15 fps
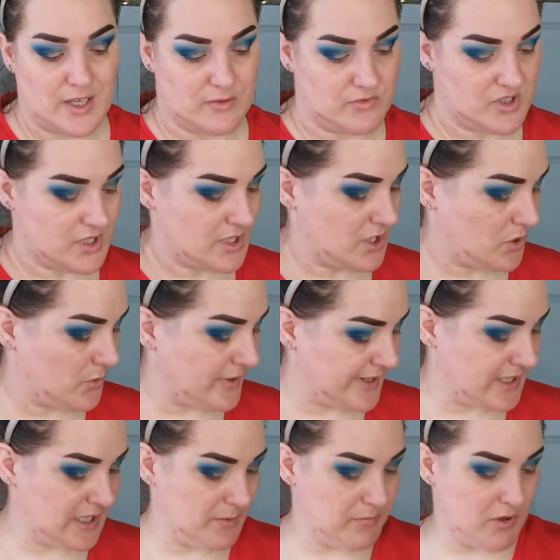I'm just going to
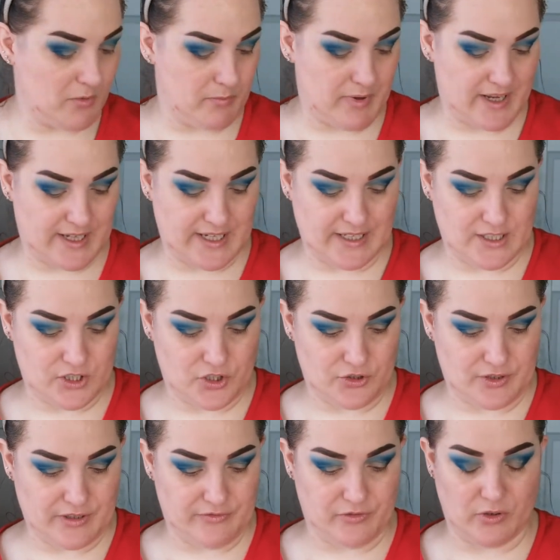quickly pop back
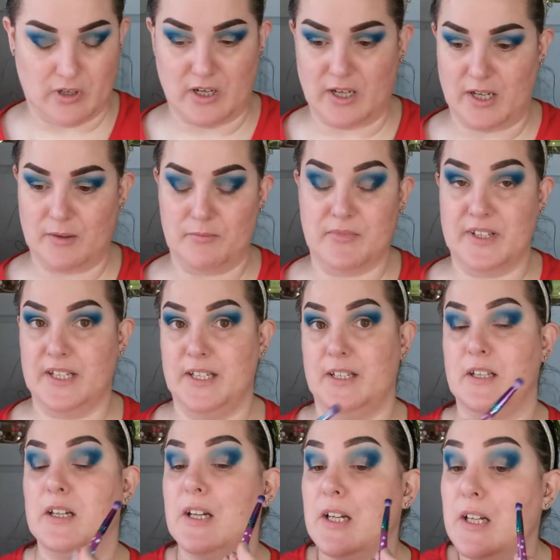into Niflheim,
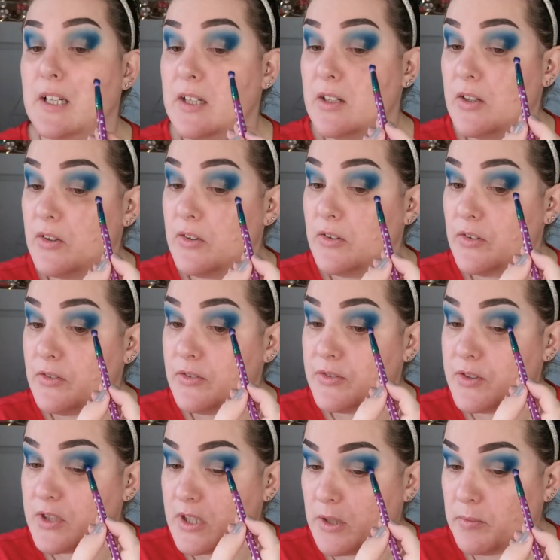the
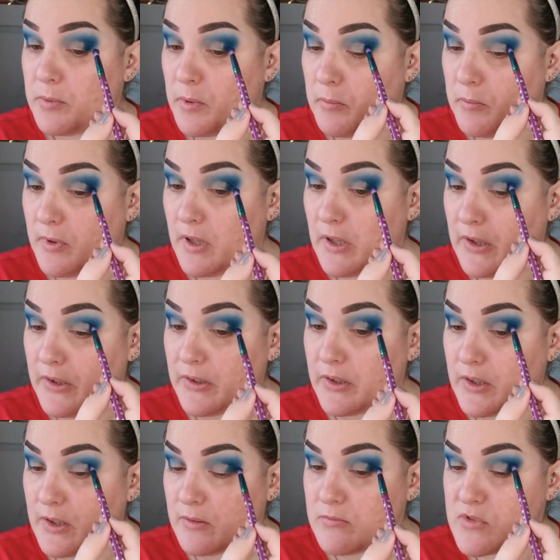deeper blue.
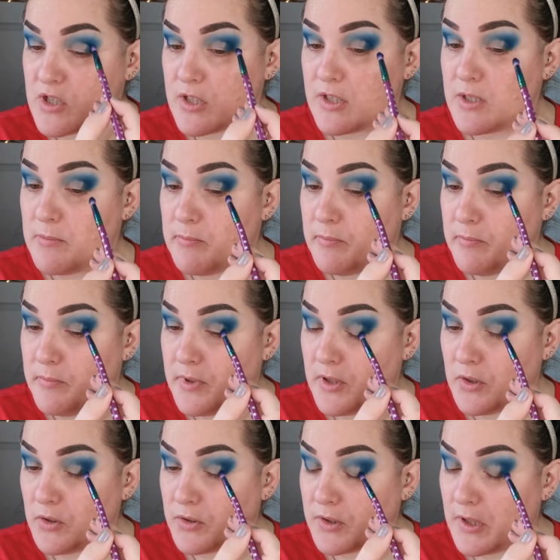I'm just going to
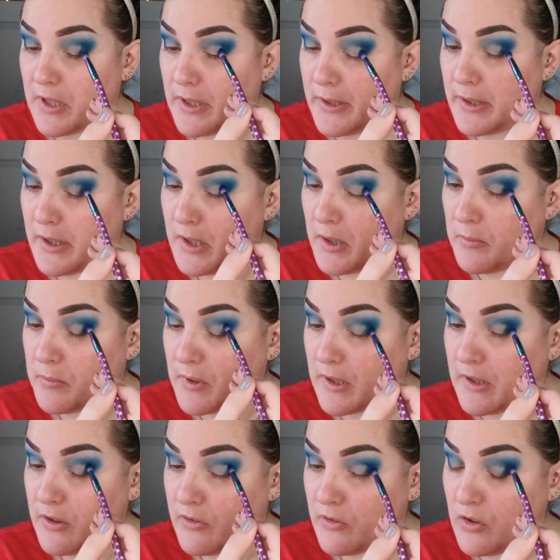build that up
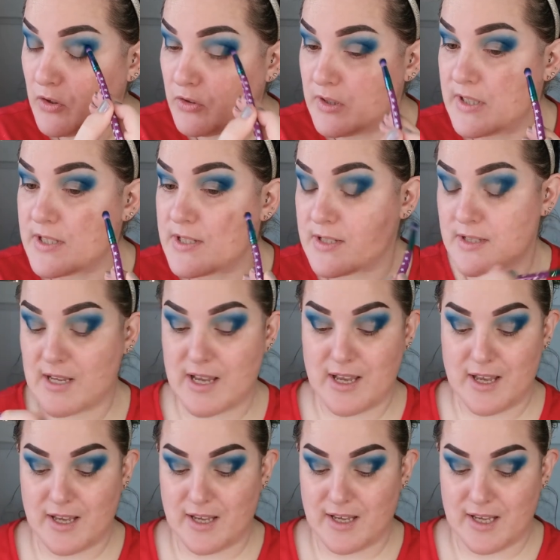kind of on this
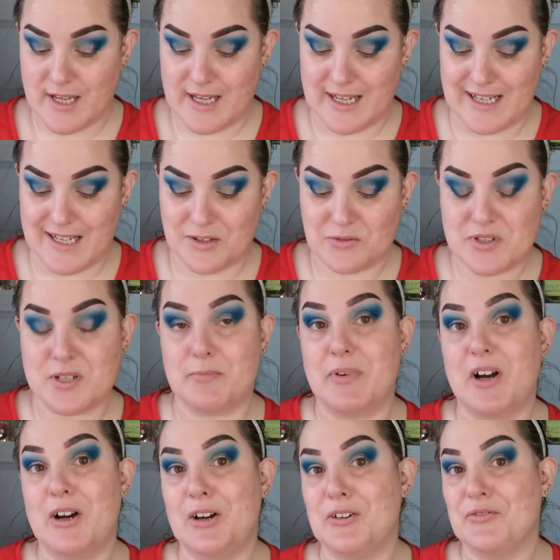outer
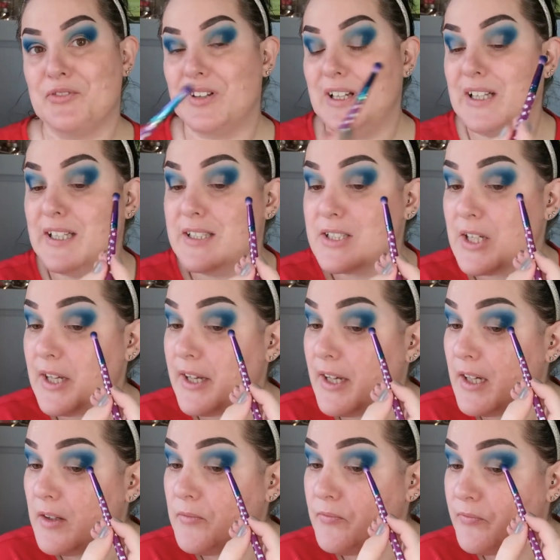part of the lid
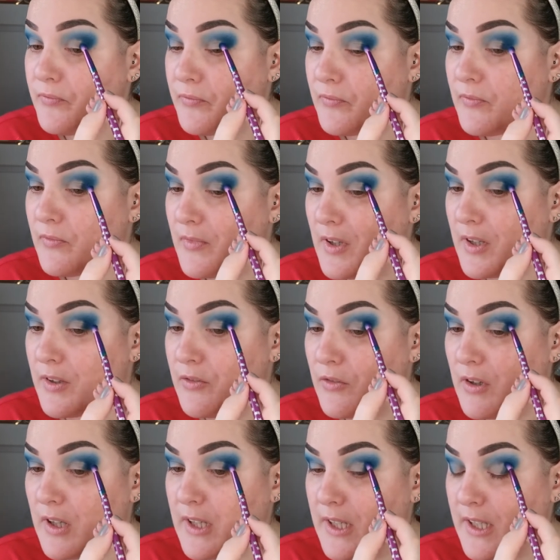here
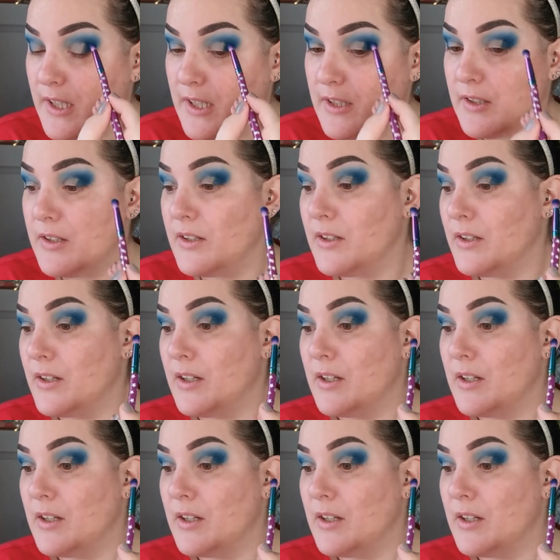and right in